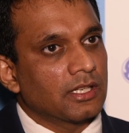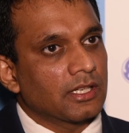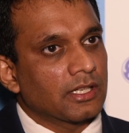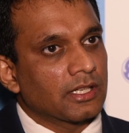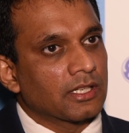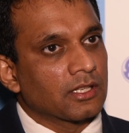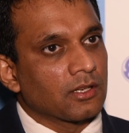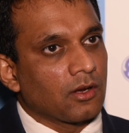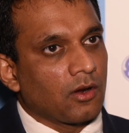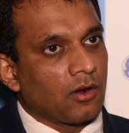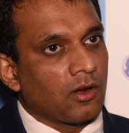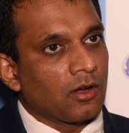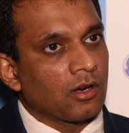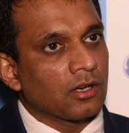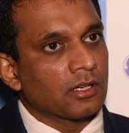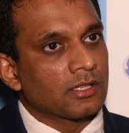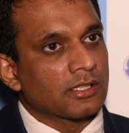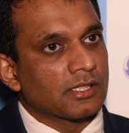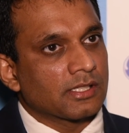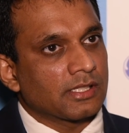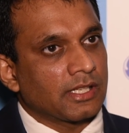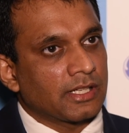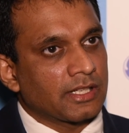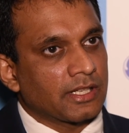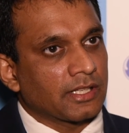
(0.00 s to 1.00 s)
in all
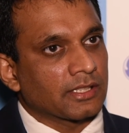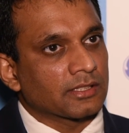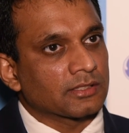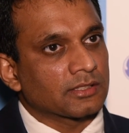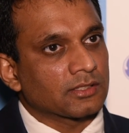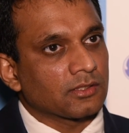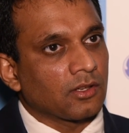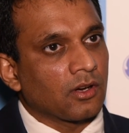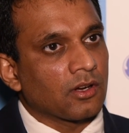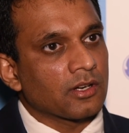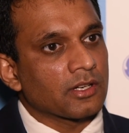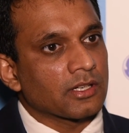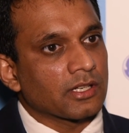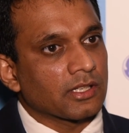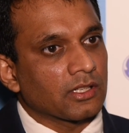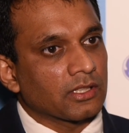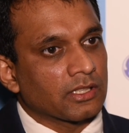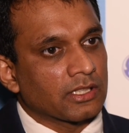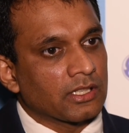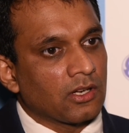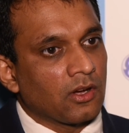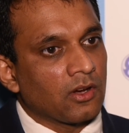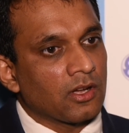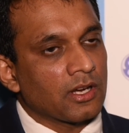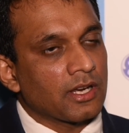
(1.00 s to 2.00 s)
settings, on
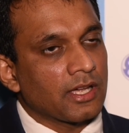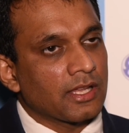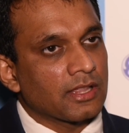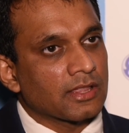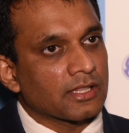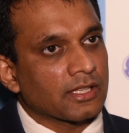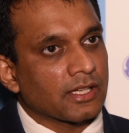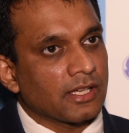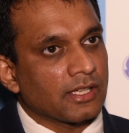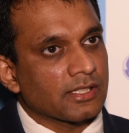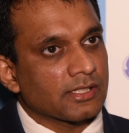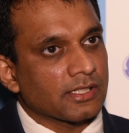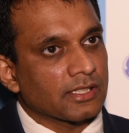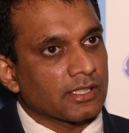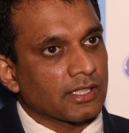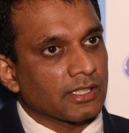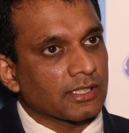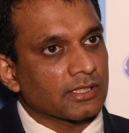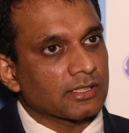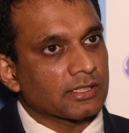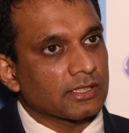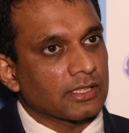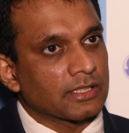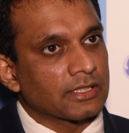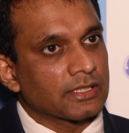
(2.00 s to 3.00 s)
in all healthcare
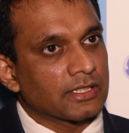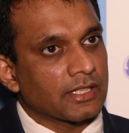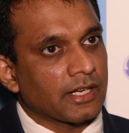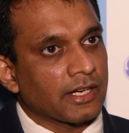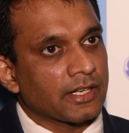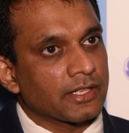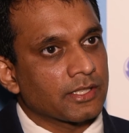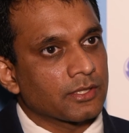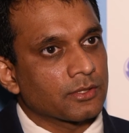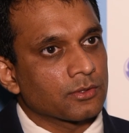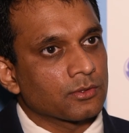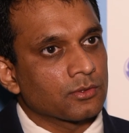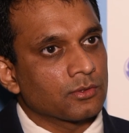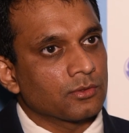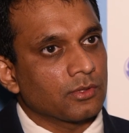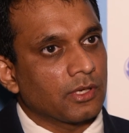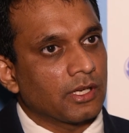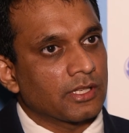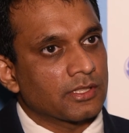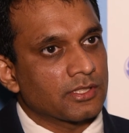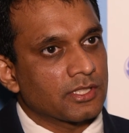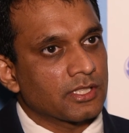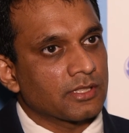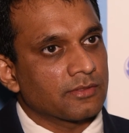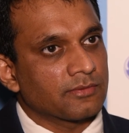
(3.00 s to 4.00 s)
settings, and try to
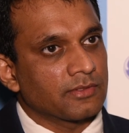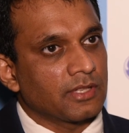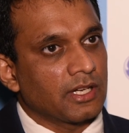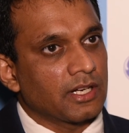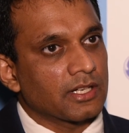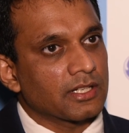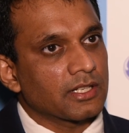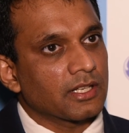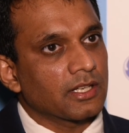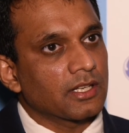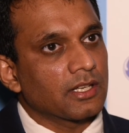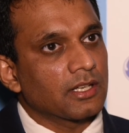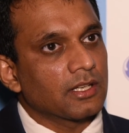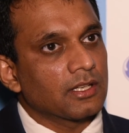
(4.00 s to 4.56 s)
achieve that.